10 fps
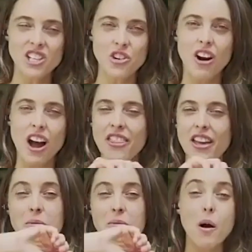I need to write
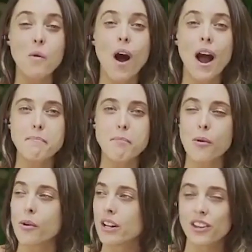that on my
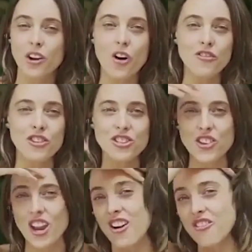whiteboard in the office
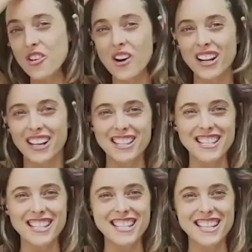so everyone gets to
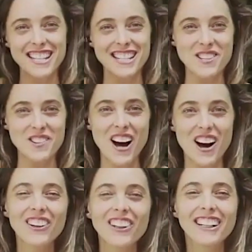see it as
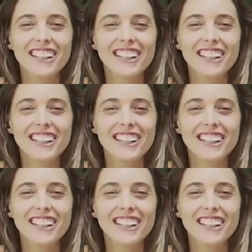well.